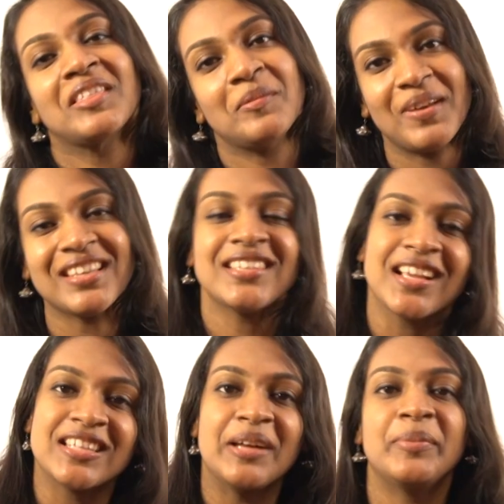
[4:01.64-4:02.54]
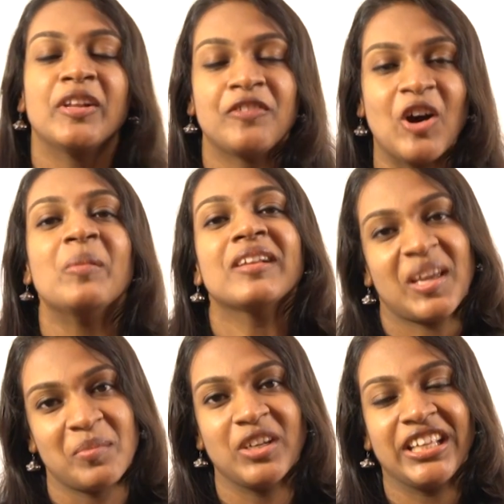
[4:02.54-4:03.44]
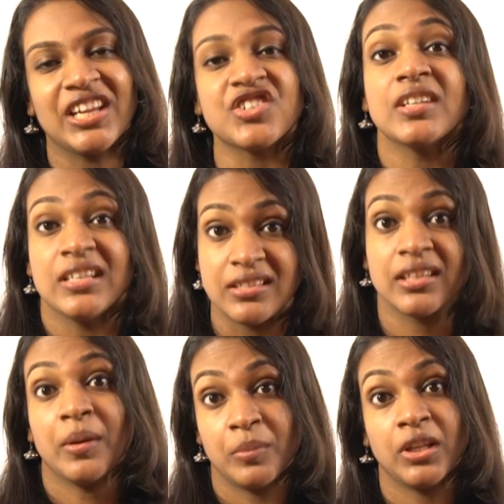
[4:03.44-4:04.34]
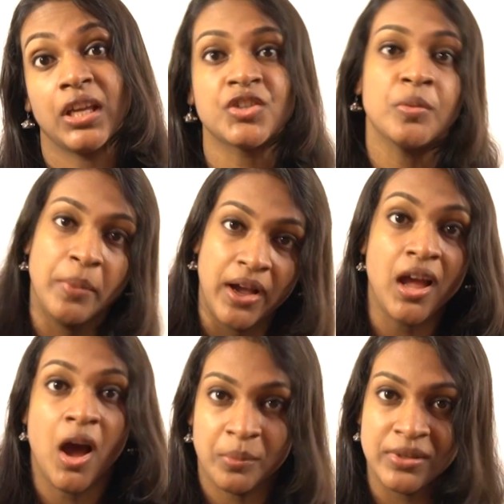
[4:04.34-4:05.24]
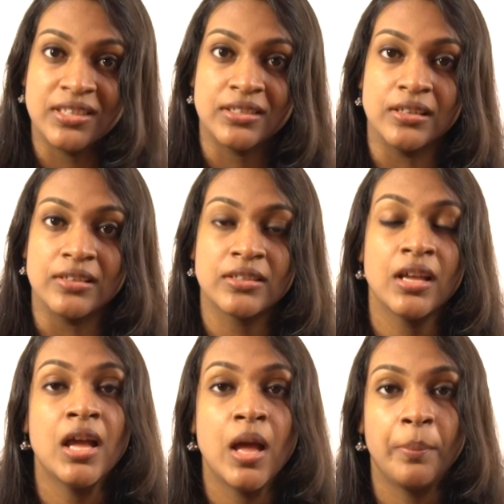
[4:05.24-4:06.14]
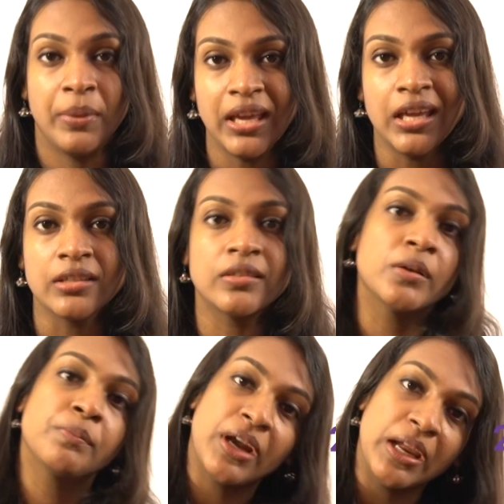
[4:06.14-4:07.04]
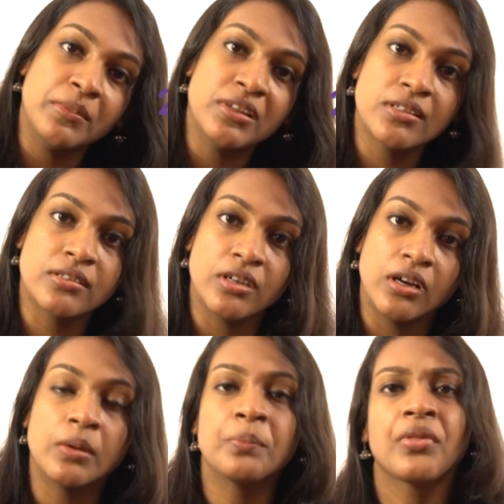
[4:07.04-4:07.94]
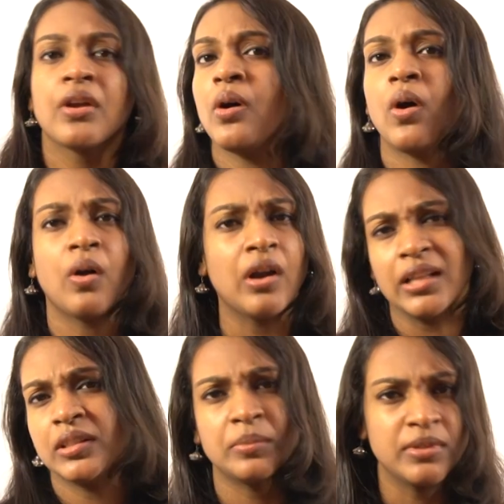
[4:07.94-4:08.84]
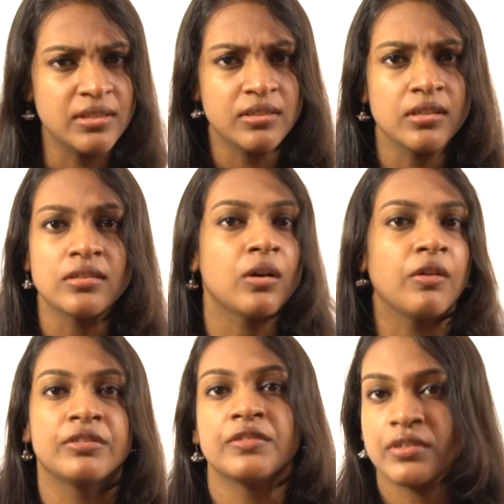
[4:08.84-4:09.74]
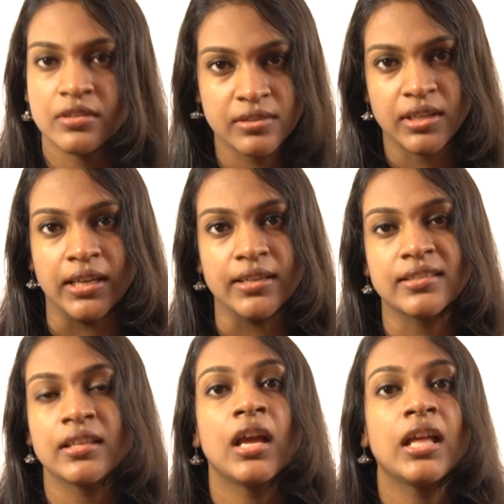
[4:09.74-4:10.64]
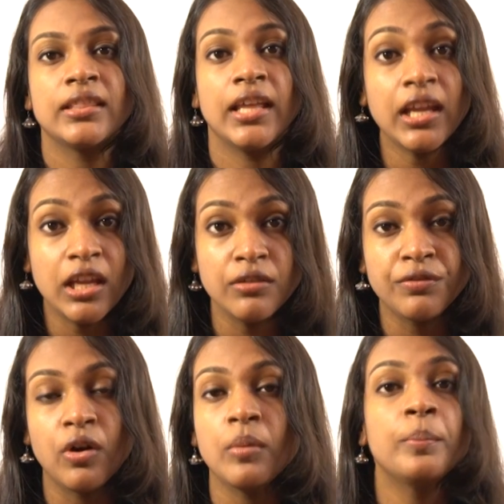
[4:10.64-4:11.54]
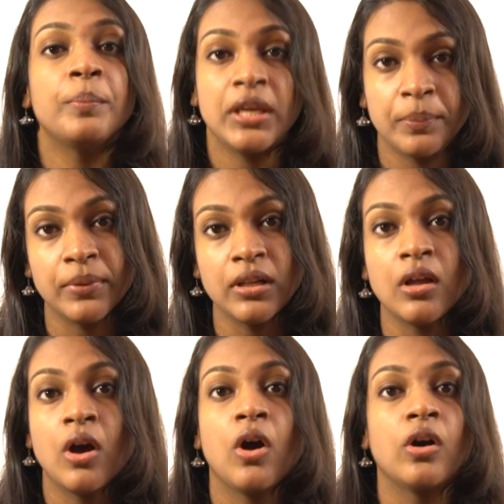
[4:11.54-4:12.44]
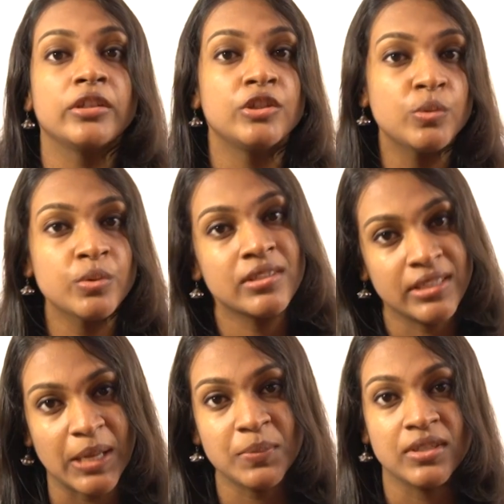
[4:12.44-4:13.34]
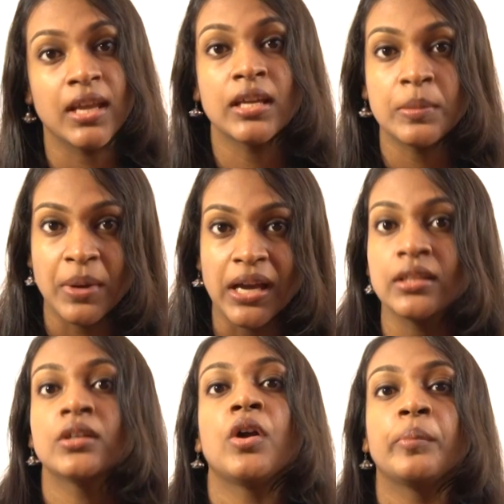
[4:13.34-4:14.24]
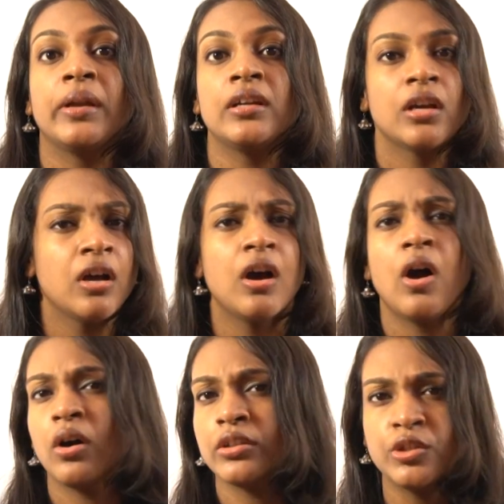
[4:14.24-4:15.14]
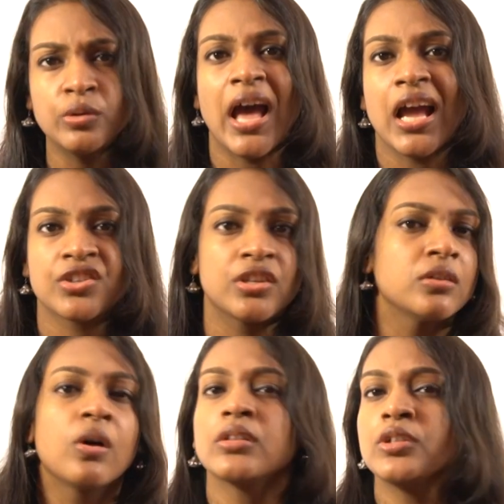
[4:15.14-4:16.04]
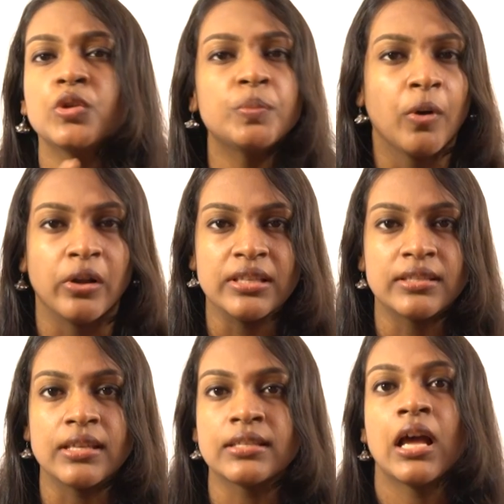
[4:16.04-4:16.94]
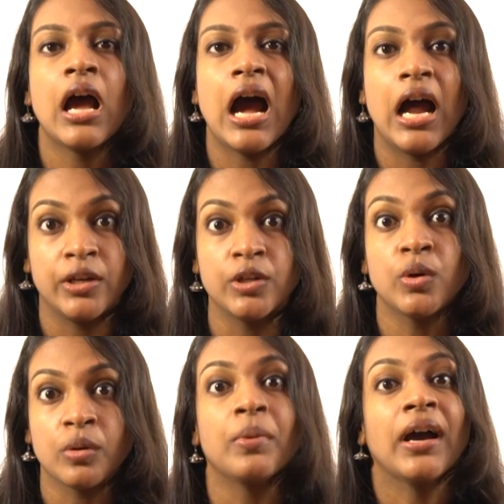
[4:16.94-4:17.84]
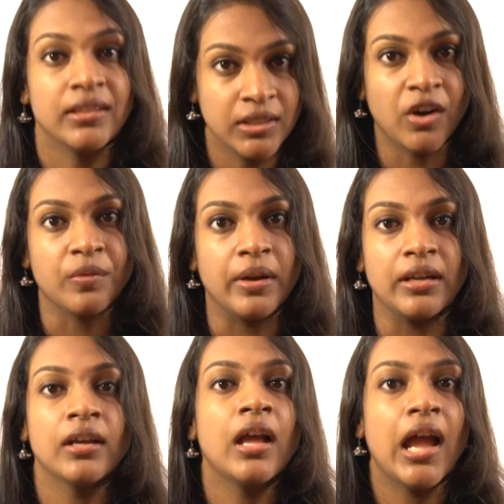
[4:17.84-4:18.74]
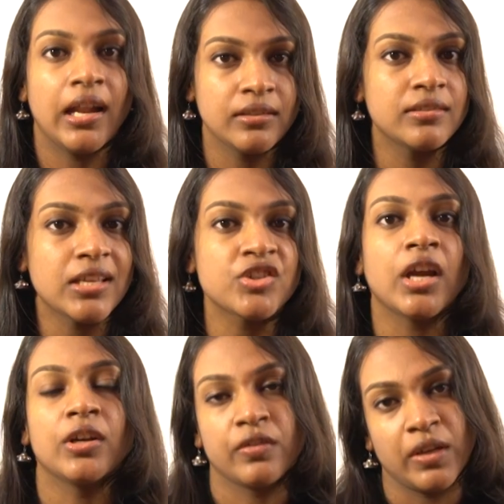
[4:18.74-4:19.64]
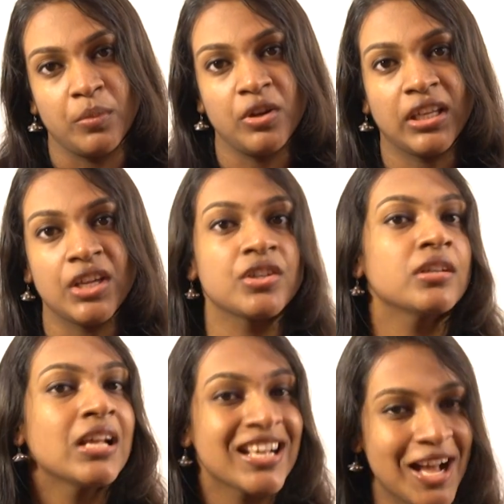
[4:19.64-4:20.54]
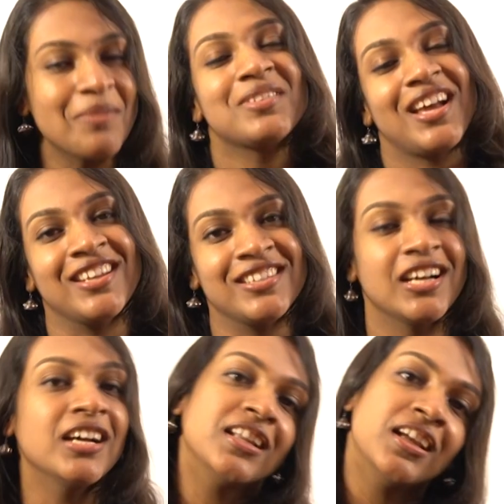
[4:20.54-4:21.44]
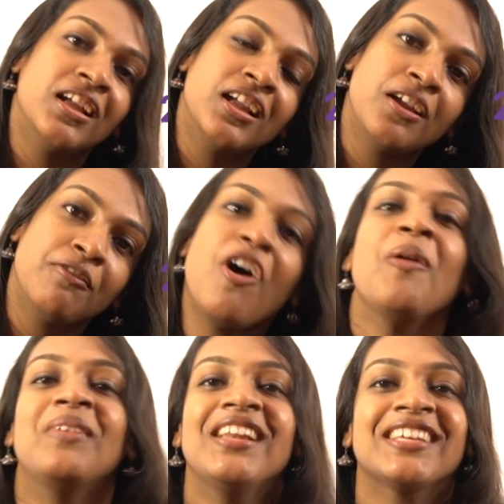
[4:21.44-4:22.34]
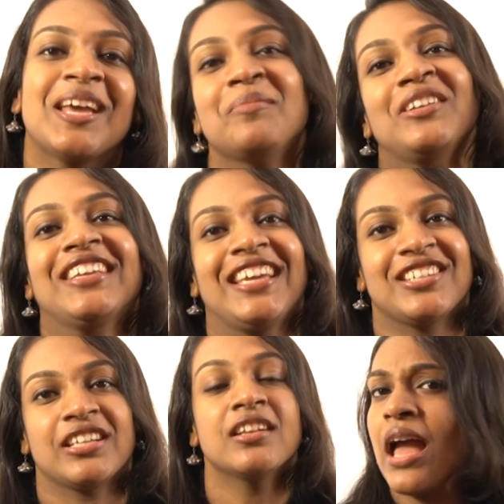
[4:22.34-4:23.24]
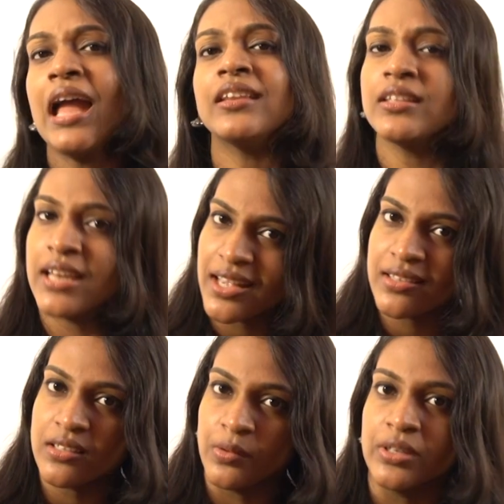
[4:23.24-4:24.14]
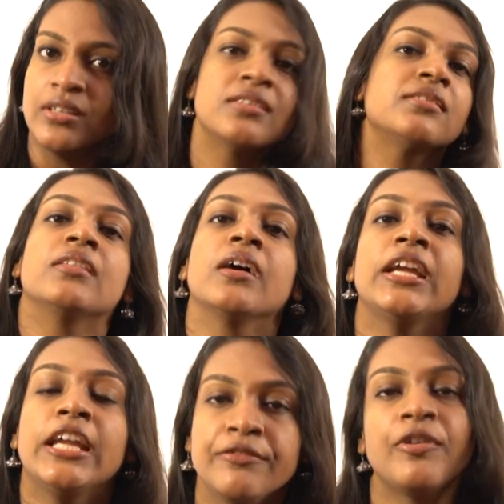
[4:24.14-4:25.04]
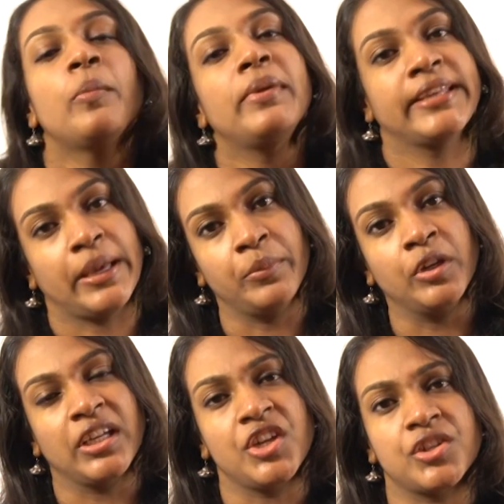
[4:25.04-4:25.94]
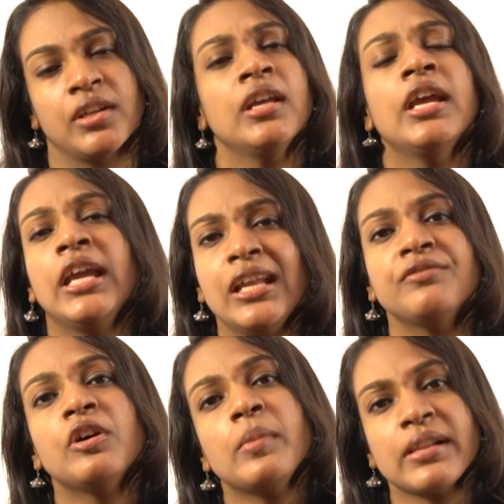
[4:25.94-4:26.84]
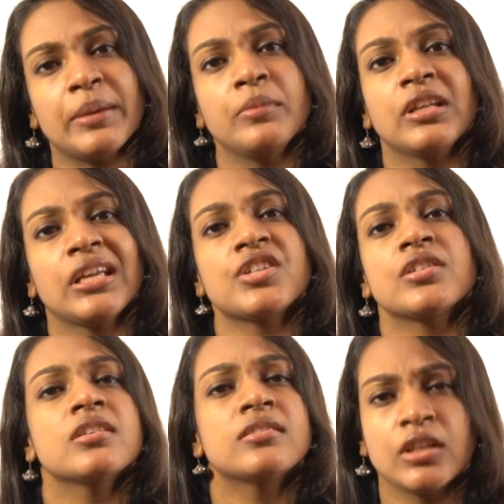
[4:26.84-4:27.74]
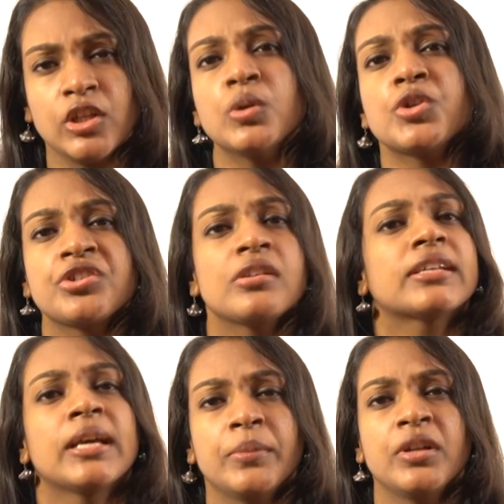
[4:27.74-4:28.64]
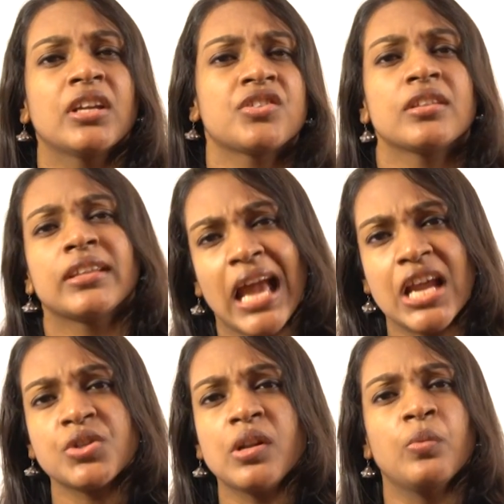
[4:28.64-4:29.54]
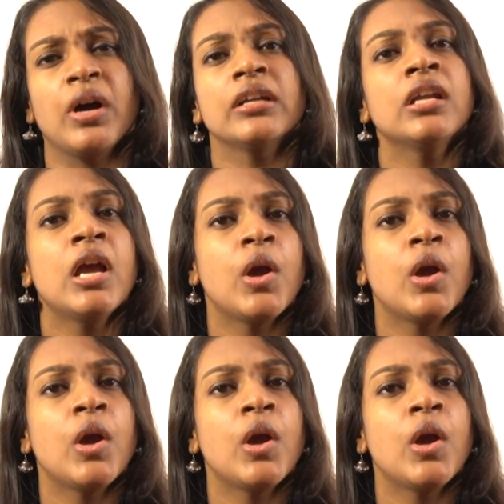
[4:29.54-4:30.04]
The best example of formal communication is the communication by our ministers, be it the Prime Minister or other ministers of different states. They inform people on the new steps taken by the government or the new action or the new policies undertook by the government. And such kind of communication comes under formal communication. And the next one is the informal communication. Informal communication is the usual communication, the casual one,